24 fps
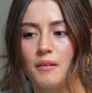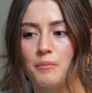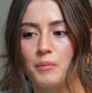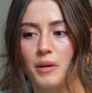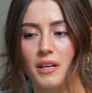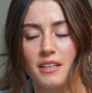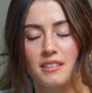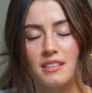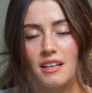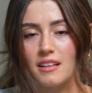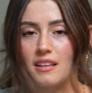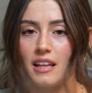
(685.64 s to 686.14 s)

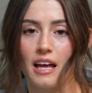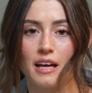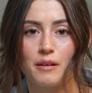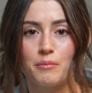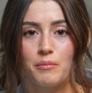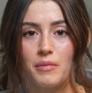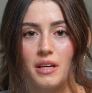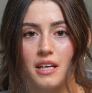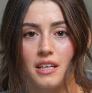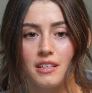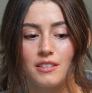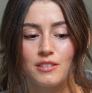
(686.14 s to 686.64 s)
because it led
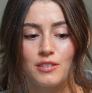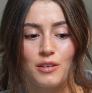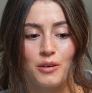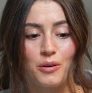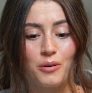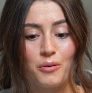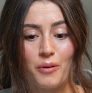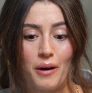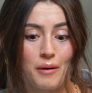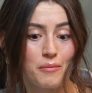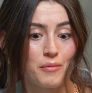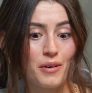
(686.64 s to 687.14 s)
me to
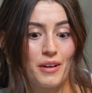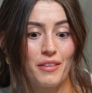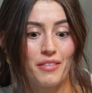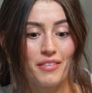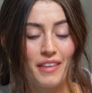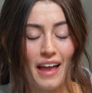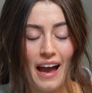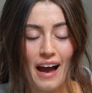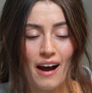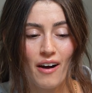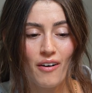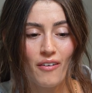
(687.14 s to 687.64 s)
who I'm with
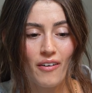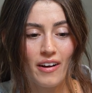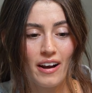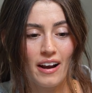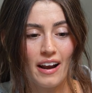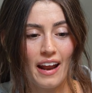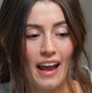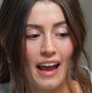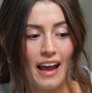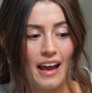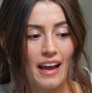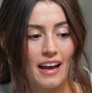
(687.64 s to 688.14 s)
now.
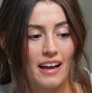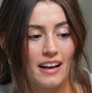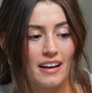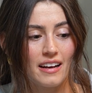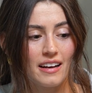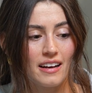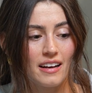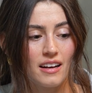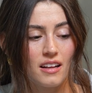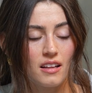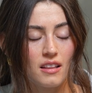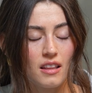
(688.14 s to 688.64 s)

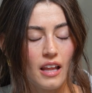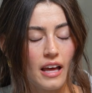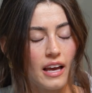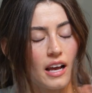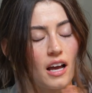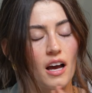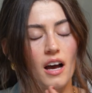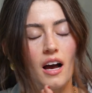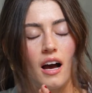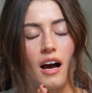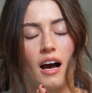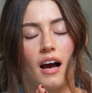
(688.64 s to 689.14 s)
And like,
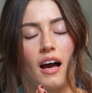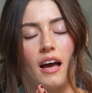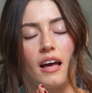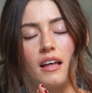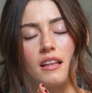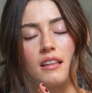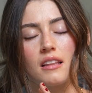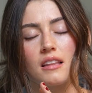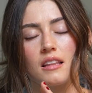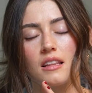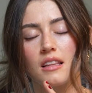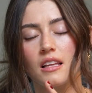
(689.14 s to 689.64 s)
I
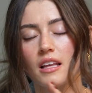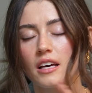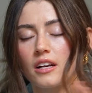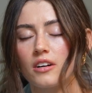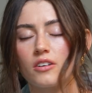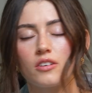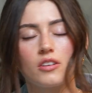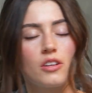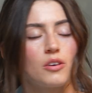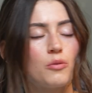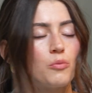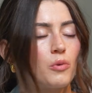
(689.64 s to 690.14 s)

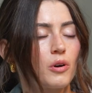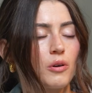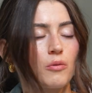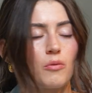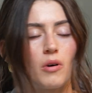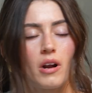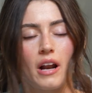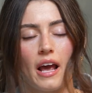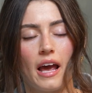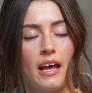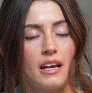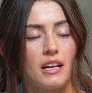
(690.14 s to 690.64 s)
literally wouldn't
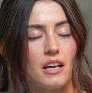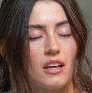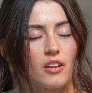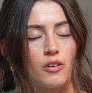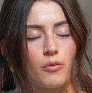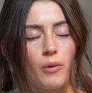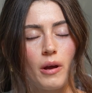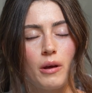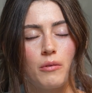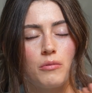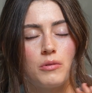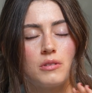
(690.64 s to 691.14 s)
want it any other
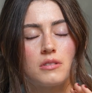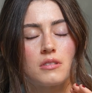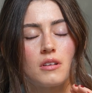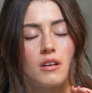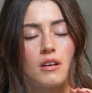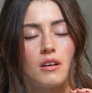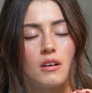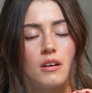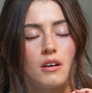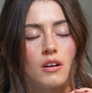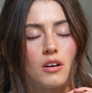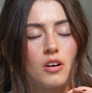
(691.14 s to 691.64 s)
way. It was
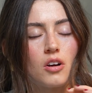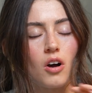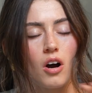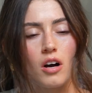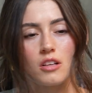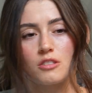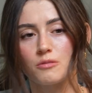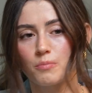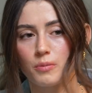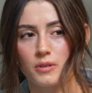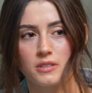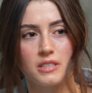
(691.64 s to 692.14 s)

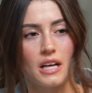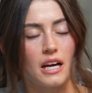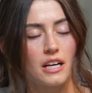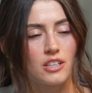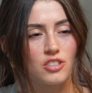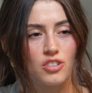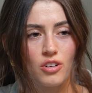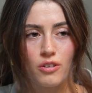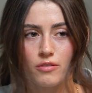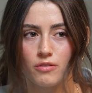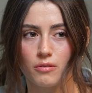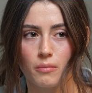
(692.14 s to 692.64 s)
God's
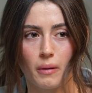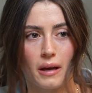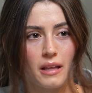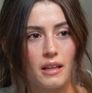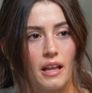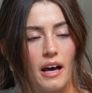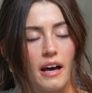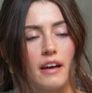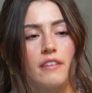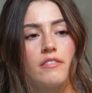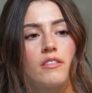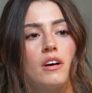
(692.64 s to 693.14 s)
protection over my
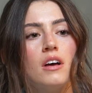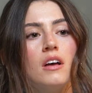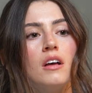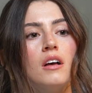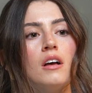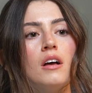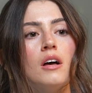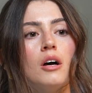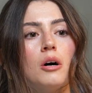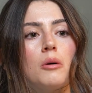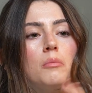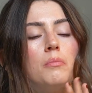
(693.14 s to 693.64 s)
life.
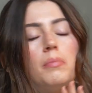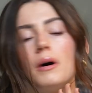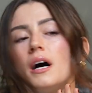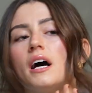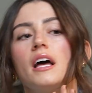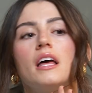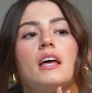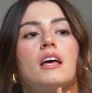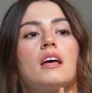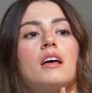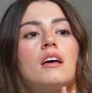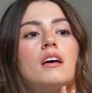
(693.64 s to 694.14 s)

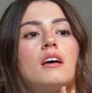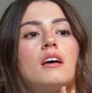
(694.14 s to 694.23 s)
But